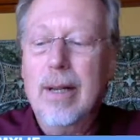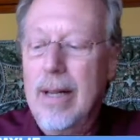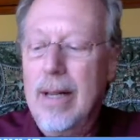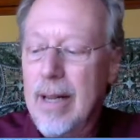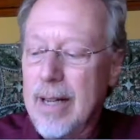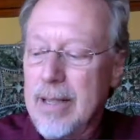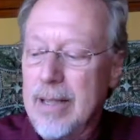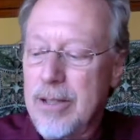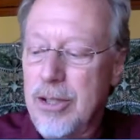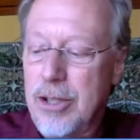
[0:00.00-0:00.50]

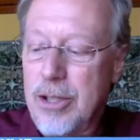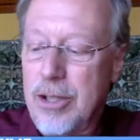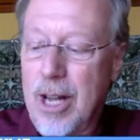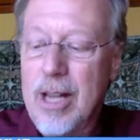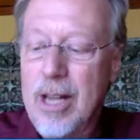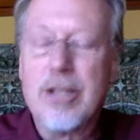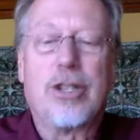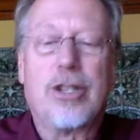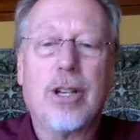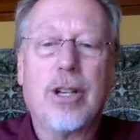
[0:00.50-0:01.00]

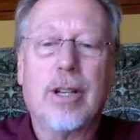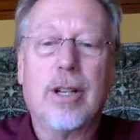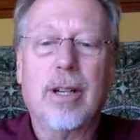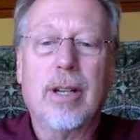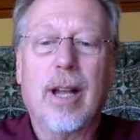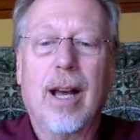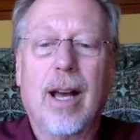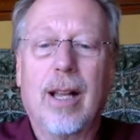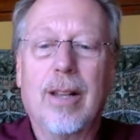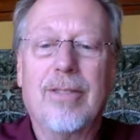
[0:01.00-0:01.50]
extension,
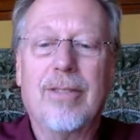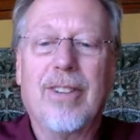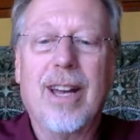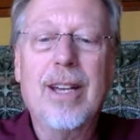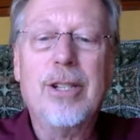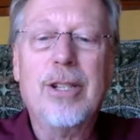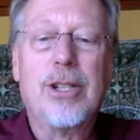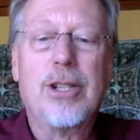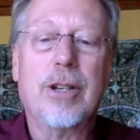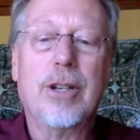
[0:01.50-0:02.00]
and
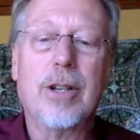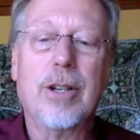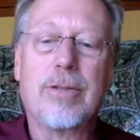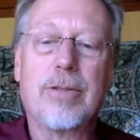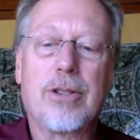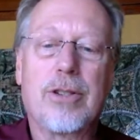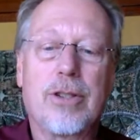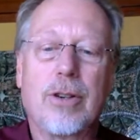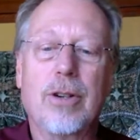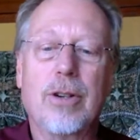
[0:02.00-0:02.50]
elevation of
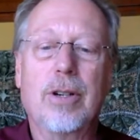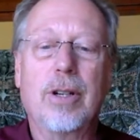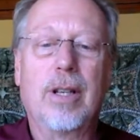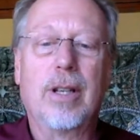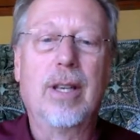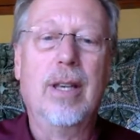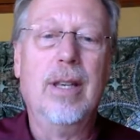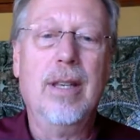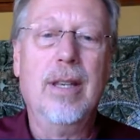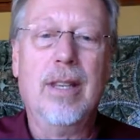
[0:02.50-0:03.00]
certain
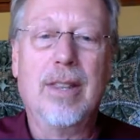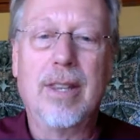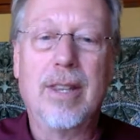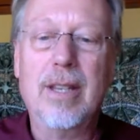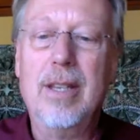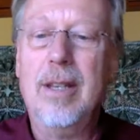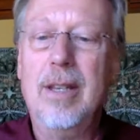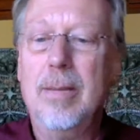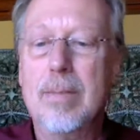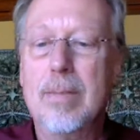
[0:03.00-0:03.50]
key
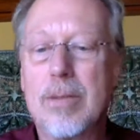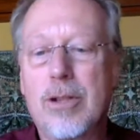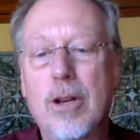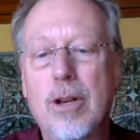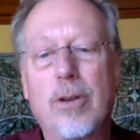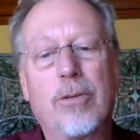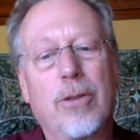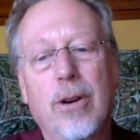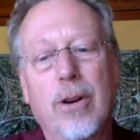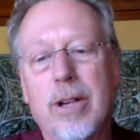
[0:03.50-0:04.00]
themes.
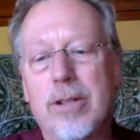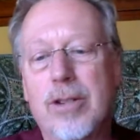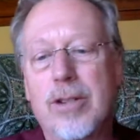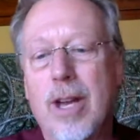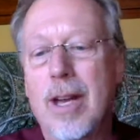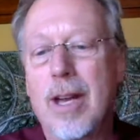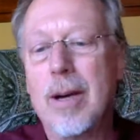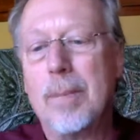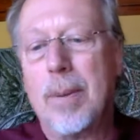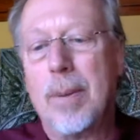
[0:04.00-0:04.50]
So, for
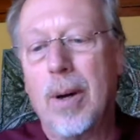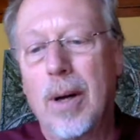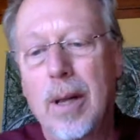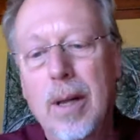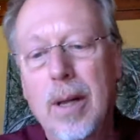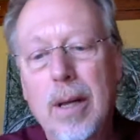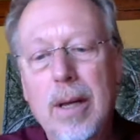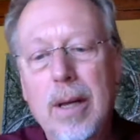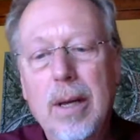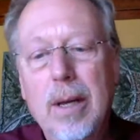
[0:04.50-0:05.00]

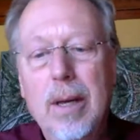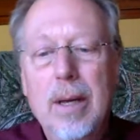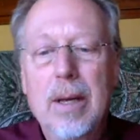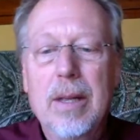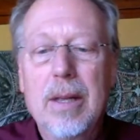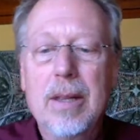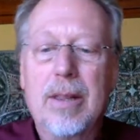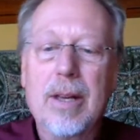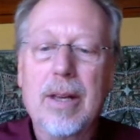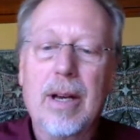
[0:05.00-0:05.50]
example,
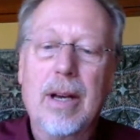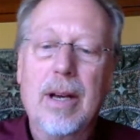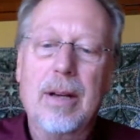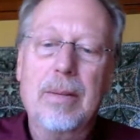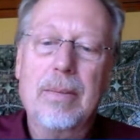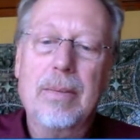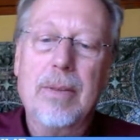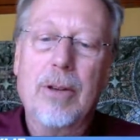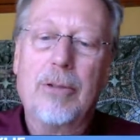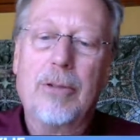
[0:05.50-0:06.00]

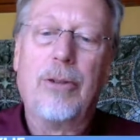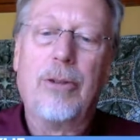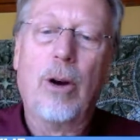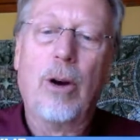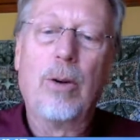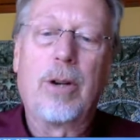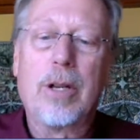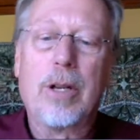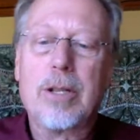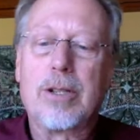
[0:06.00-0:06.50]
the
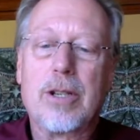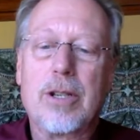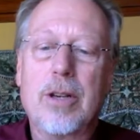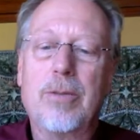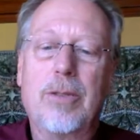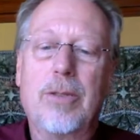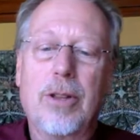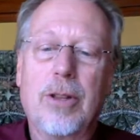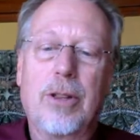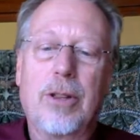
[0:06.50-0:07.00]
focus
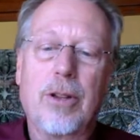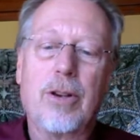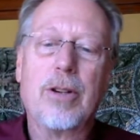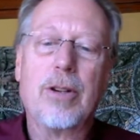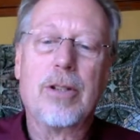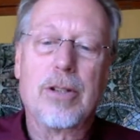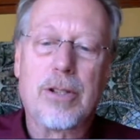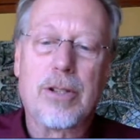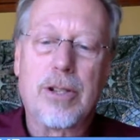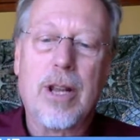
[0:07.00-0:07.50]
of the
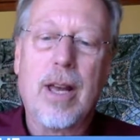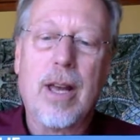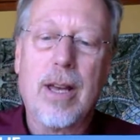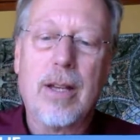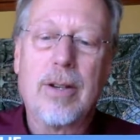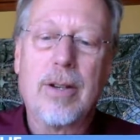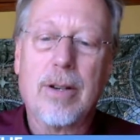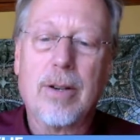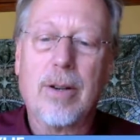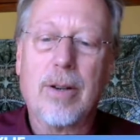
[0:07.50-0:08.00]
3rd
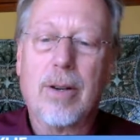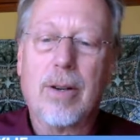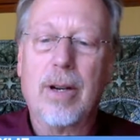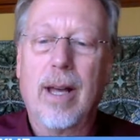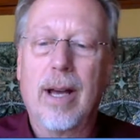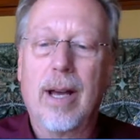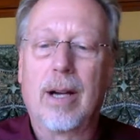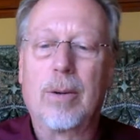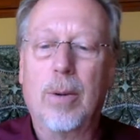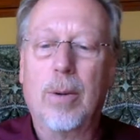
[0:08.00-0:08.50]
standard on
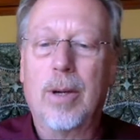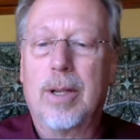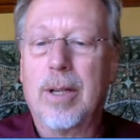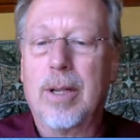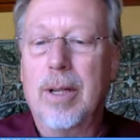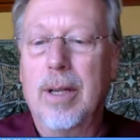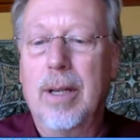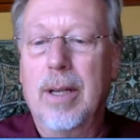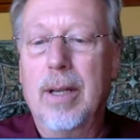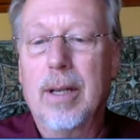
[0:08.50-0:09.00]

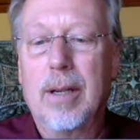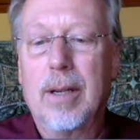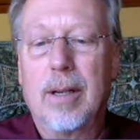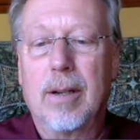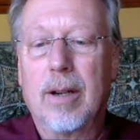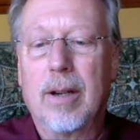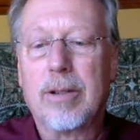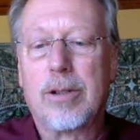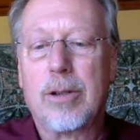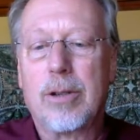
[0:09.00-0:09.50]
equity and
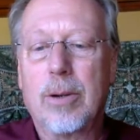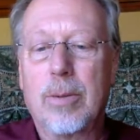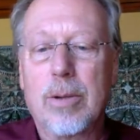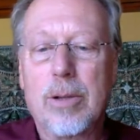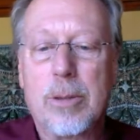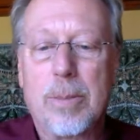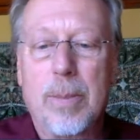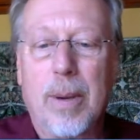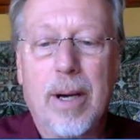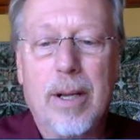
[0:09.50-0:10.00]
cultural
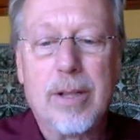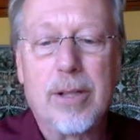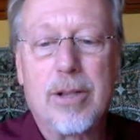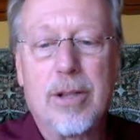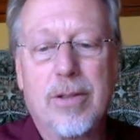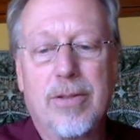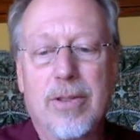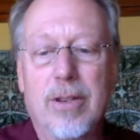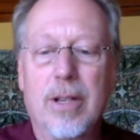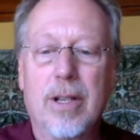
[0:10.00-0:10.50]

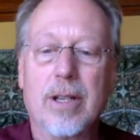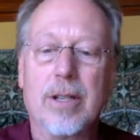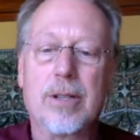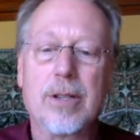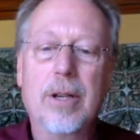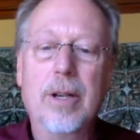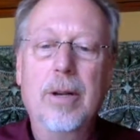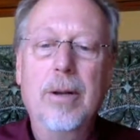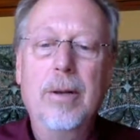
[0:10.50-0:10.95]
responsiveness